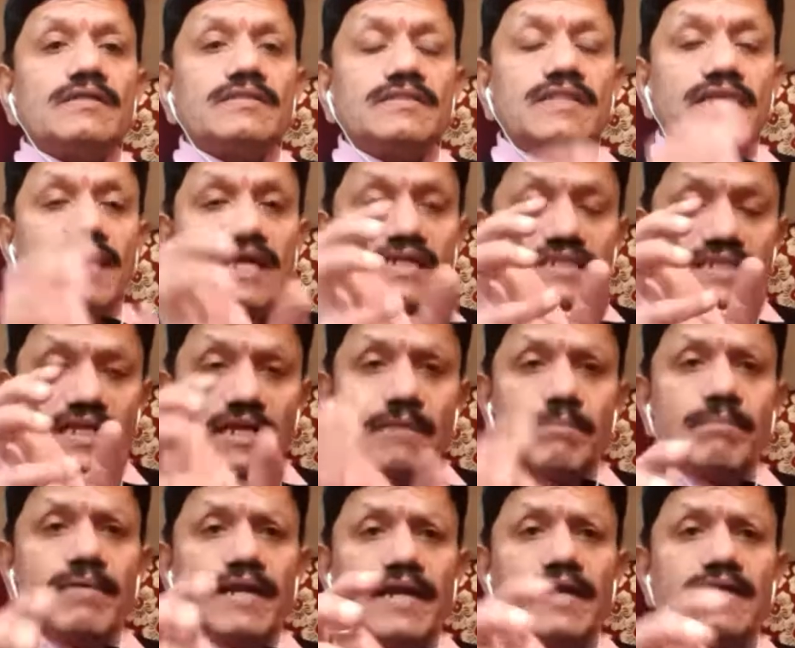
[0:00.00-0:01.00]
they
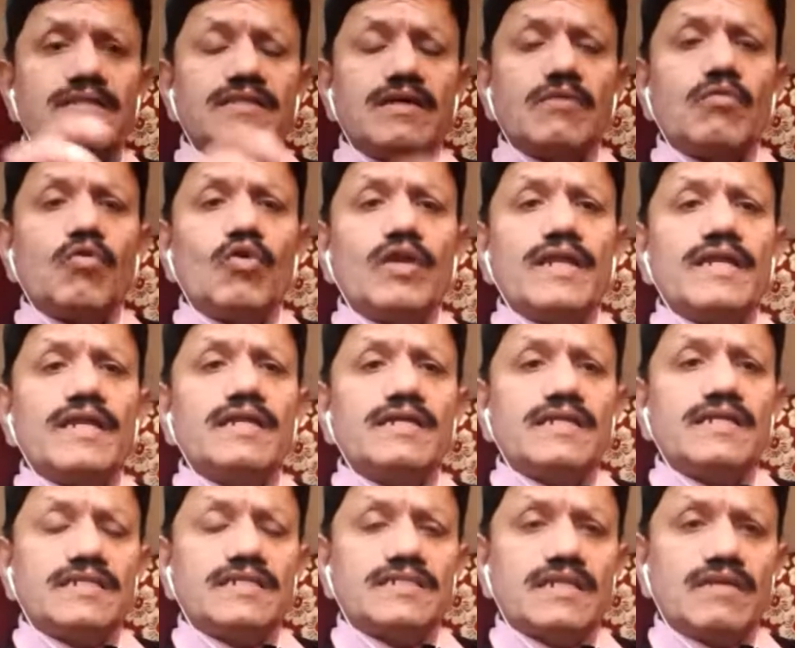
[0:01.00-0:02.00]
celebrate the
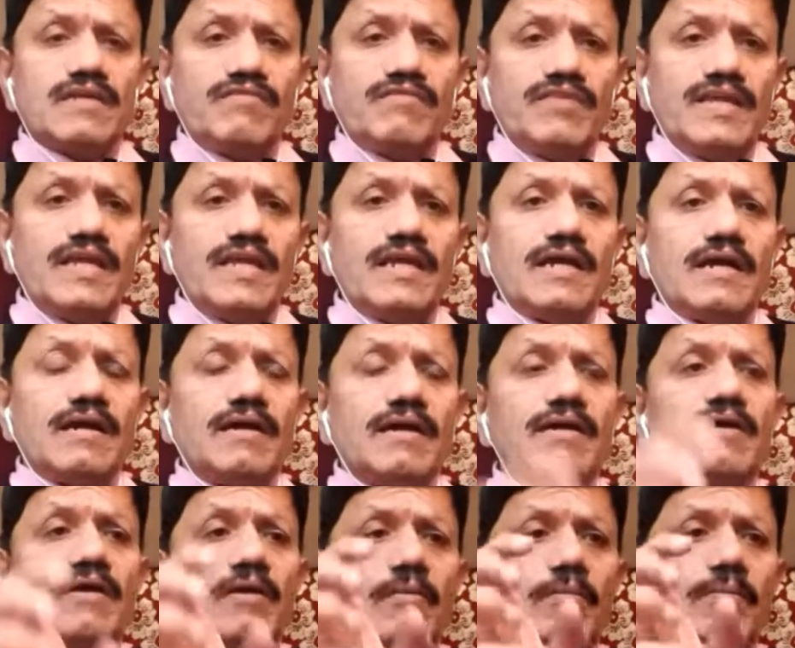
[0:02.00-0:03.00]
orientation week
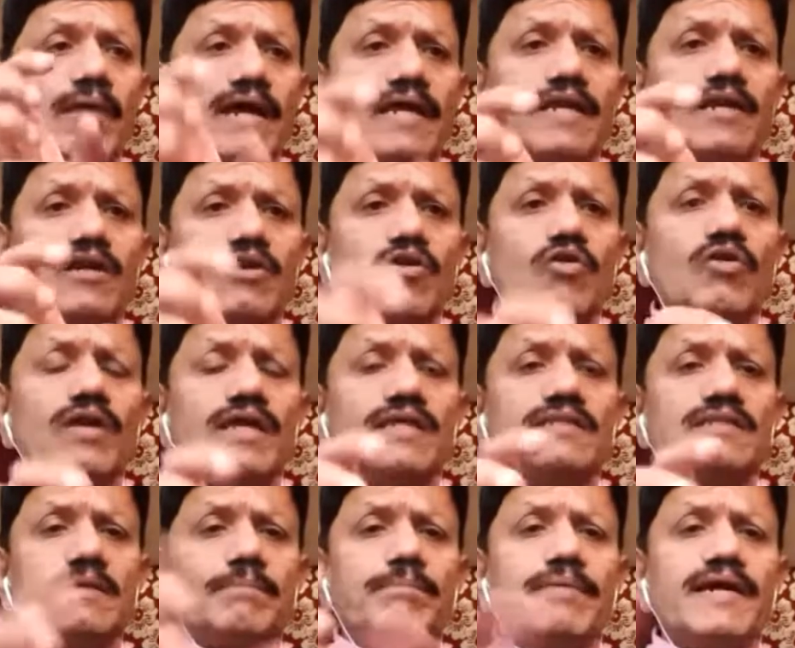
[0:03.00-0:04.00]
by
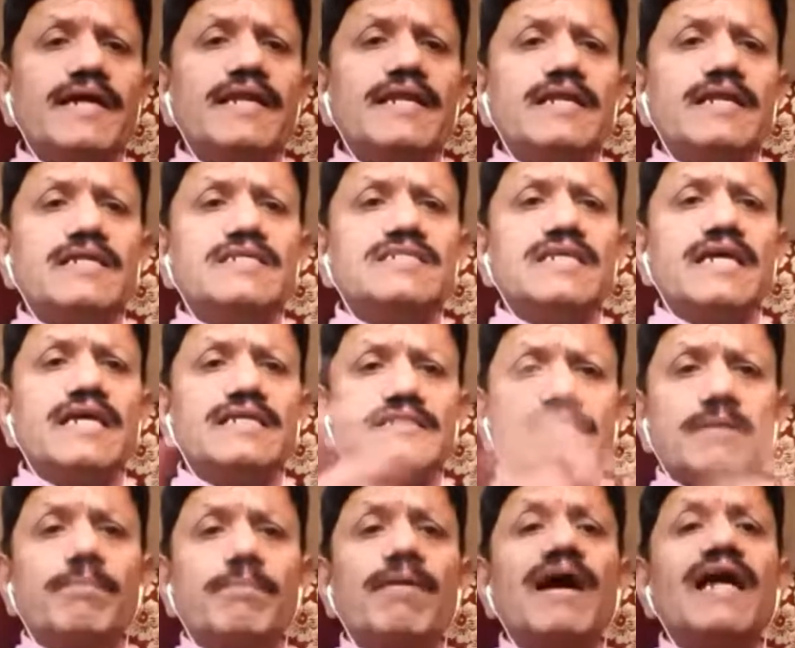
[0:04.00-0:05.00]
including the parents
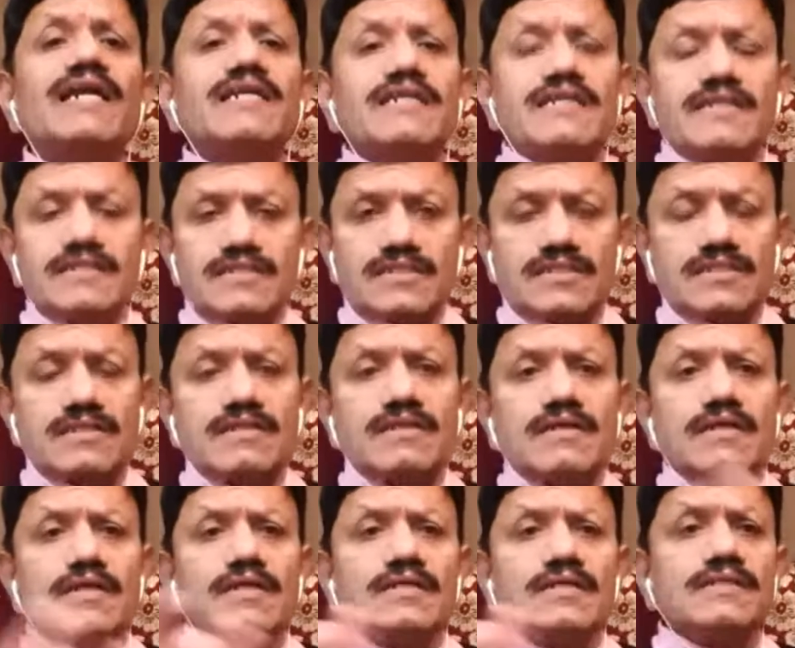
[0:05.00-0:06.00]
as the partners.
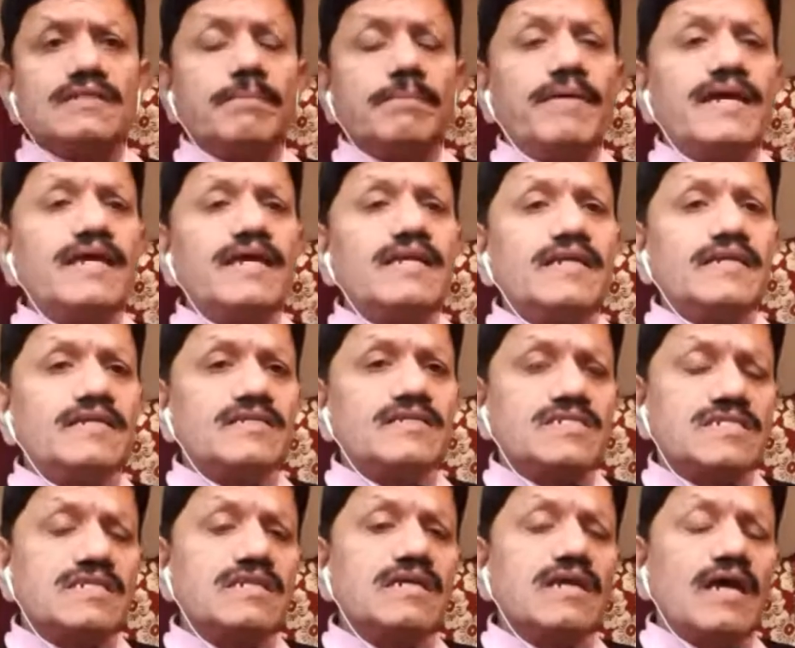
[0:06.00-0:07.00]
The
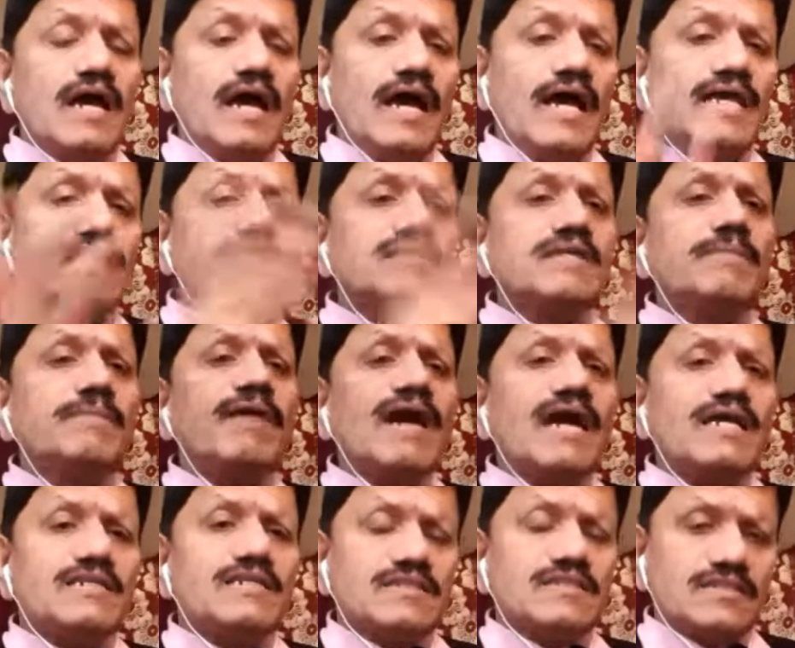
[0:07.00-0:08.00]
parents as the
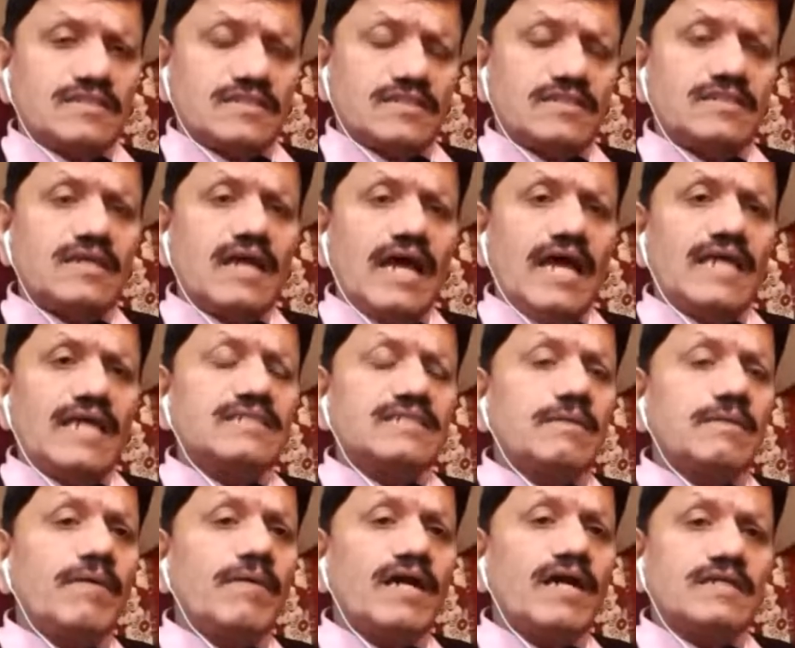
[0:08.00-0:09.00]
partners.
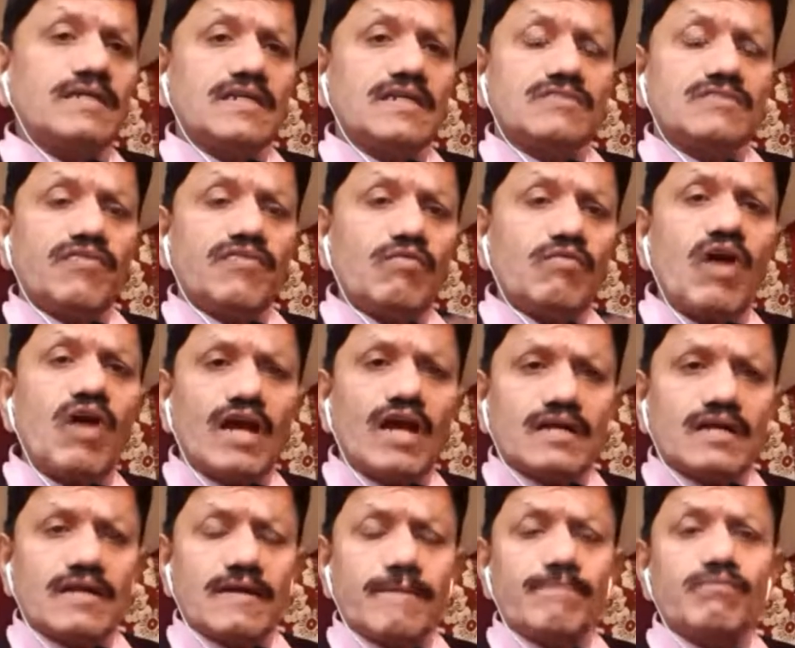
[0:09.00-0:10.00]
For
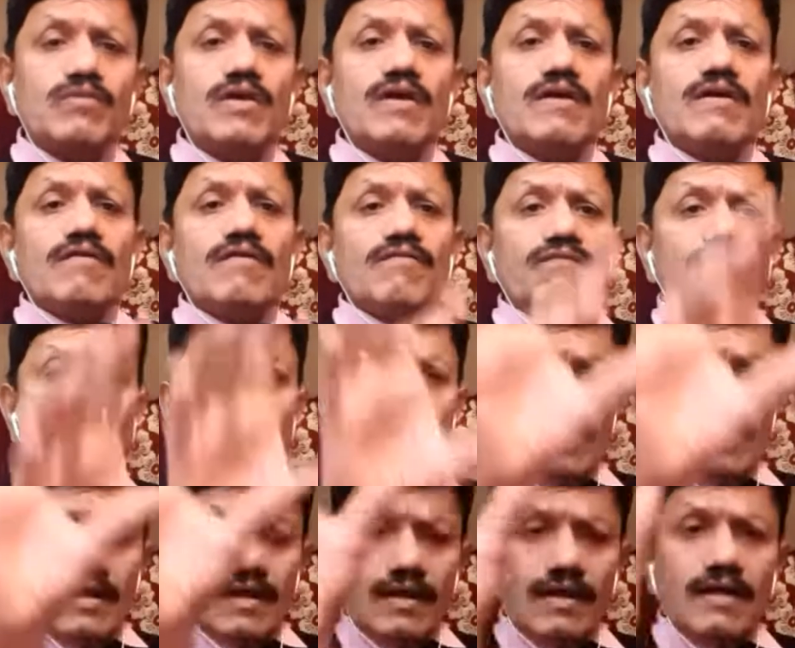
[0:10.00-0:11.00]
what?
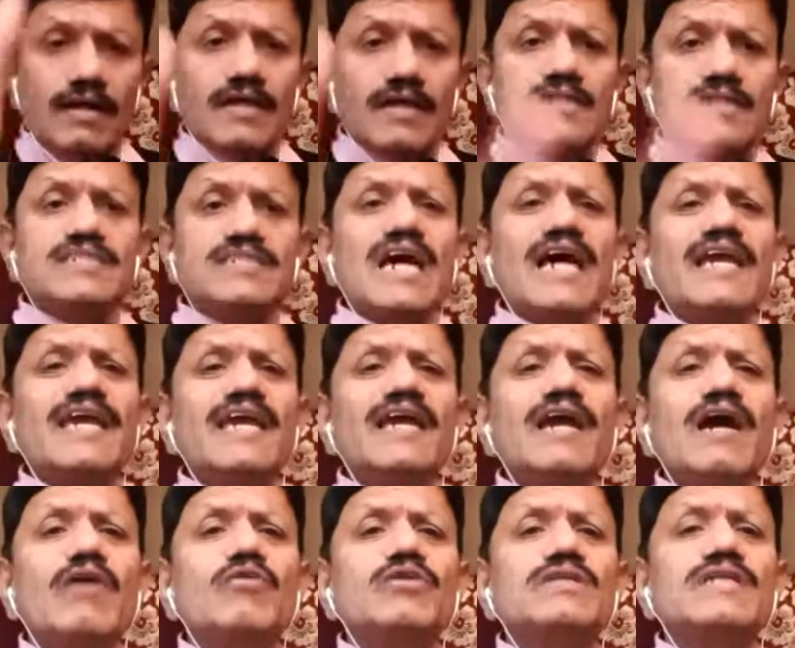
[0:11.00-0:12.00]
for
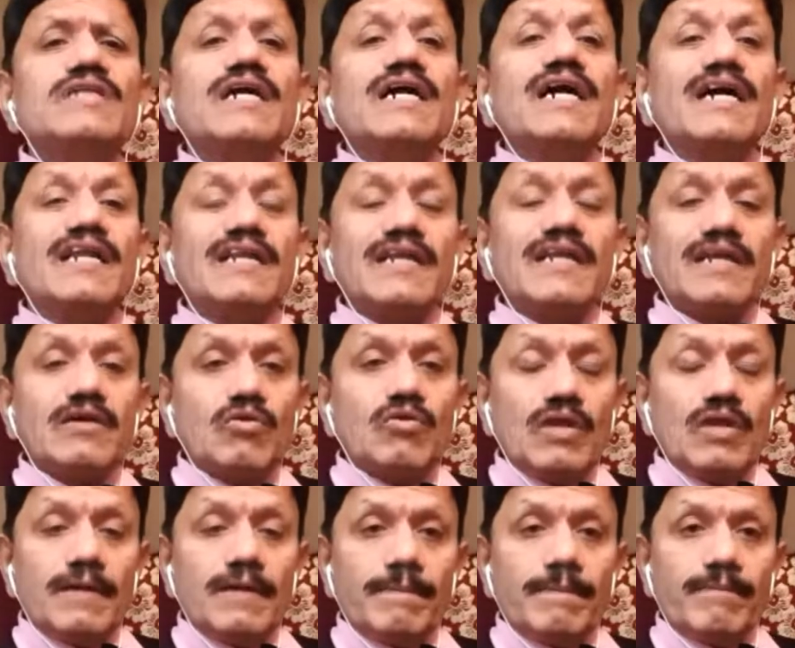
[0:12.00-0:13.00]
checking out the
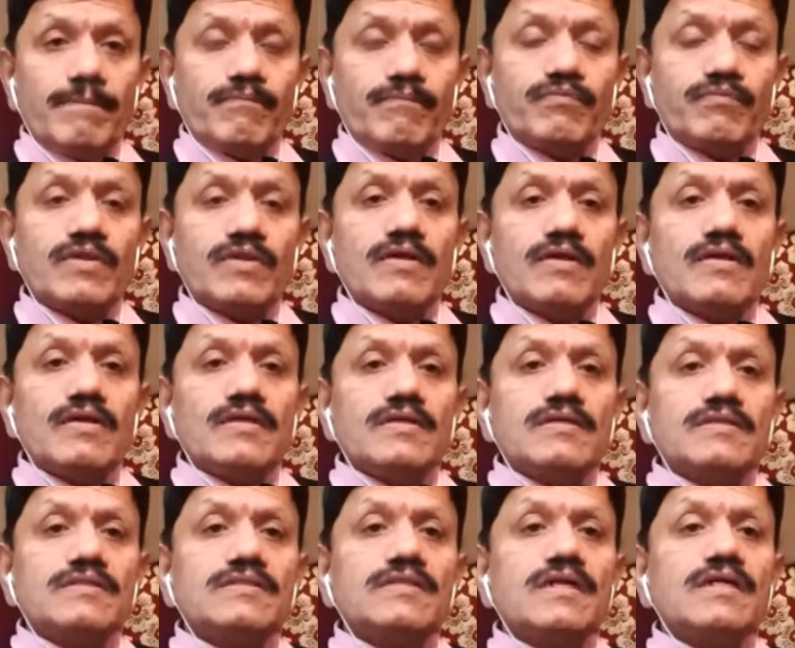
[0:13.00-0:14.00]
curriculum,
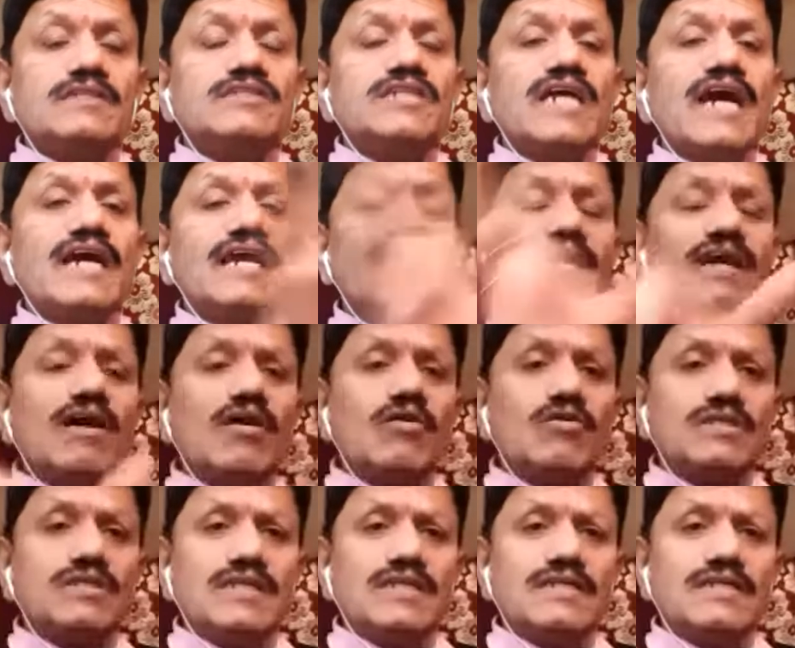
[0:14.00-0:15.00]
the checking
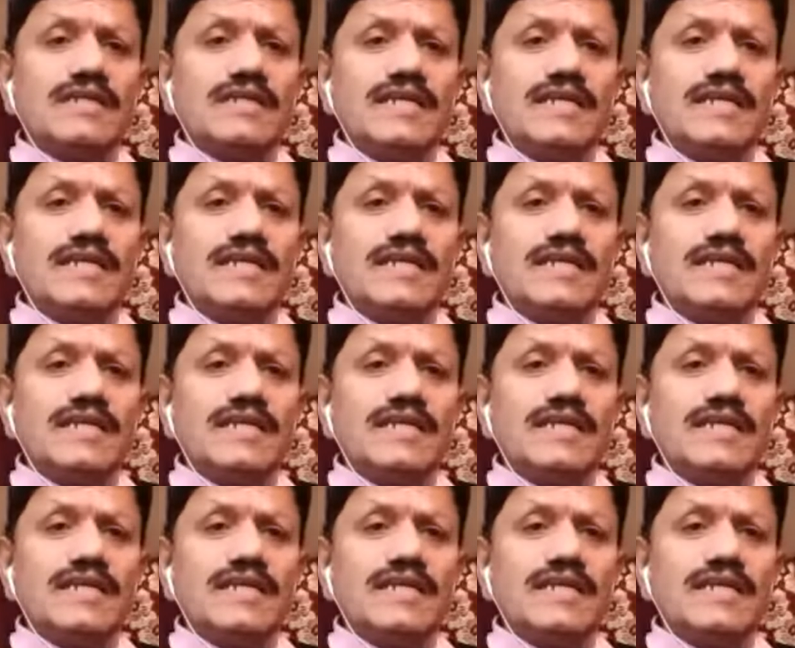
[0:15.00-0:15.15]
out the